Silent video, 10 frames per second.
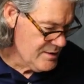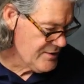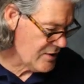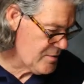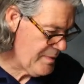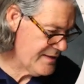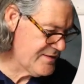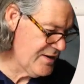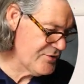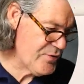Talked
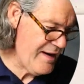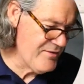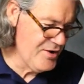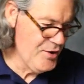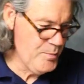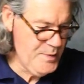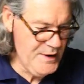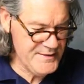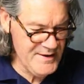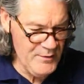about uh, a little
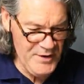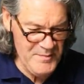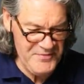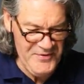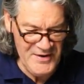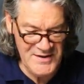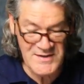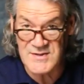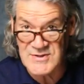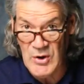bit. Uh, wouldn't it be fun to
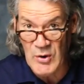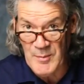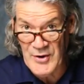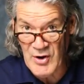just show up in an